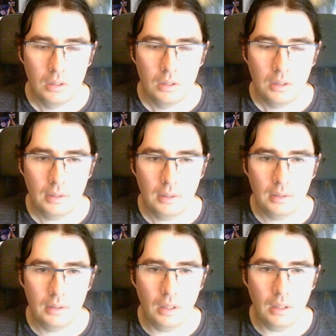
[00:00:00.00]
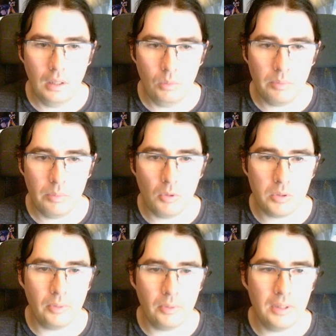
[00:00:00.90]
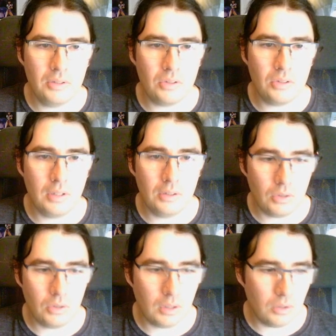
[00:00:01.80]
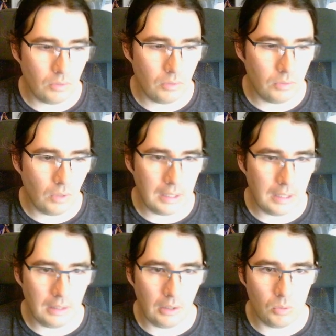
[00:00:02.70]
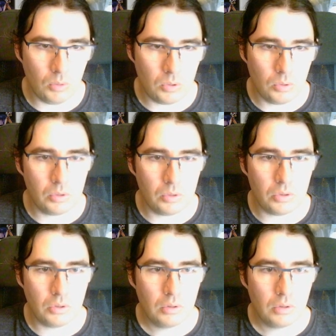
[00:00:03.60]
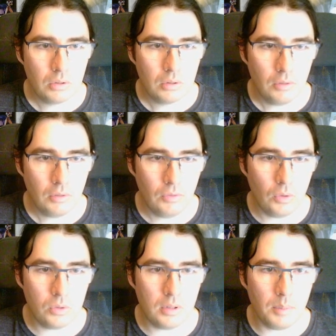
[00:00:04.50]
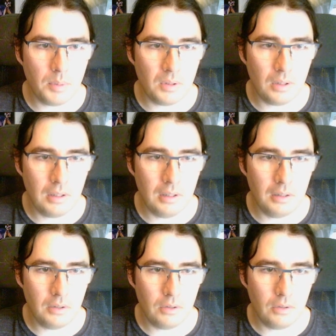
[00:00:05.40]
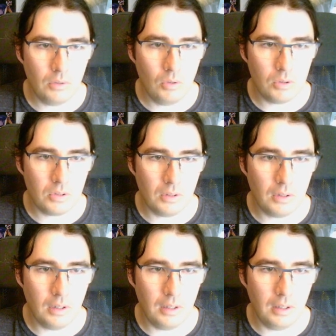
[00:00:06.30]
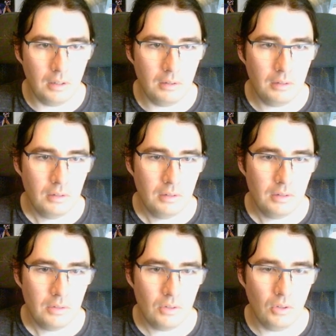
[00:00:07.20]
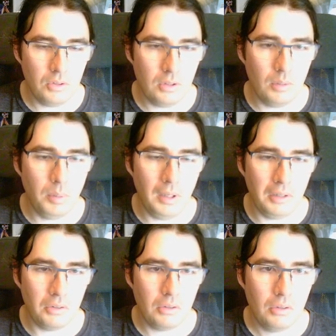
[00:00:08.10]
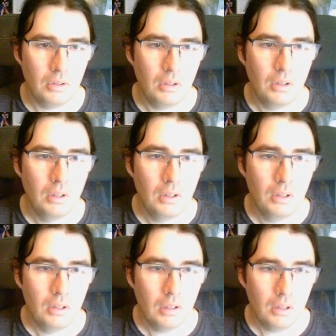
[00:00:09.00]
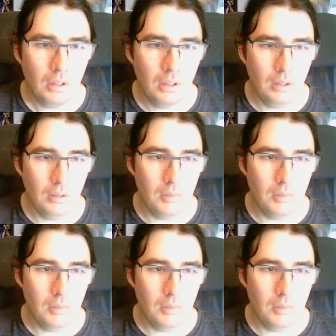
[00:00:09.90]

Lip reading: with multiple hinges here, so you can sort of like get the contours, folds up underneath, hooks under there, slots into place. Um,